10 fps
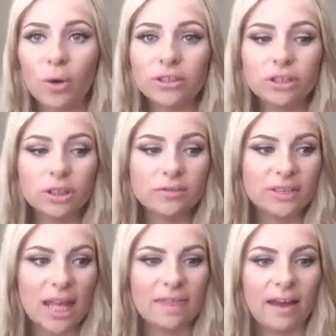once you've
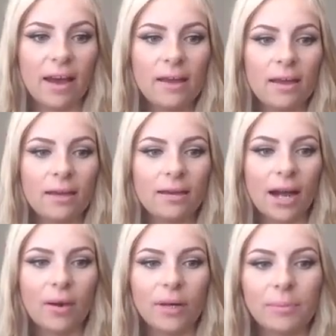done that,
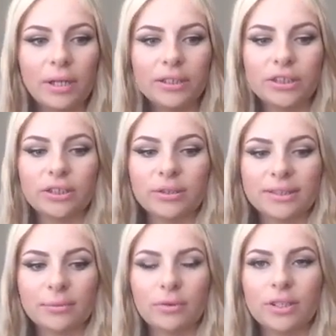now what I'm going to do
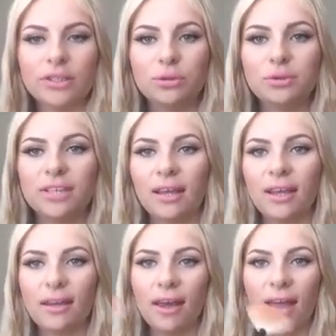is I'm going to
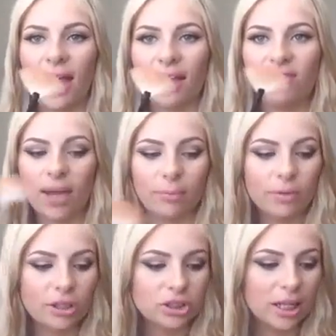take a fan
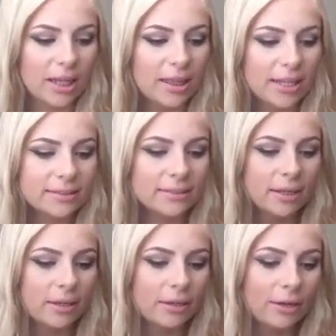brush like this,
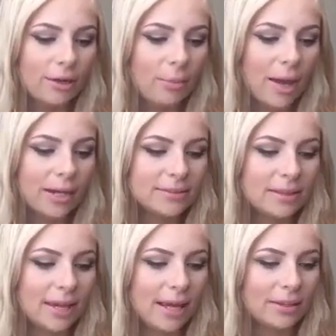go back
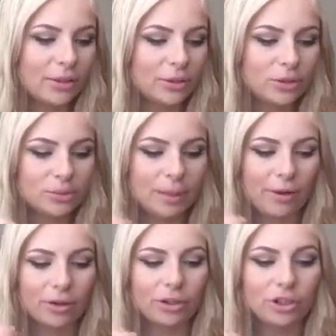to that loose
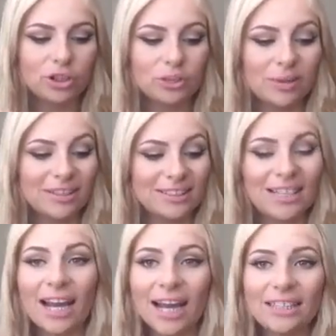powder. You just want the
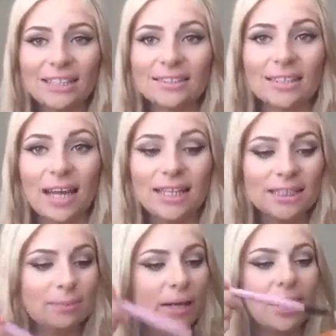tiniest
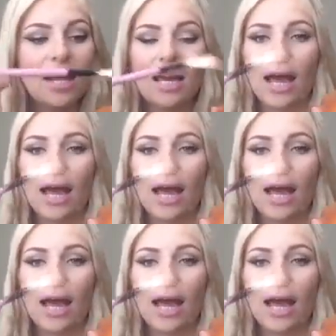bit.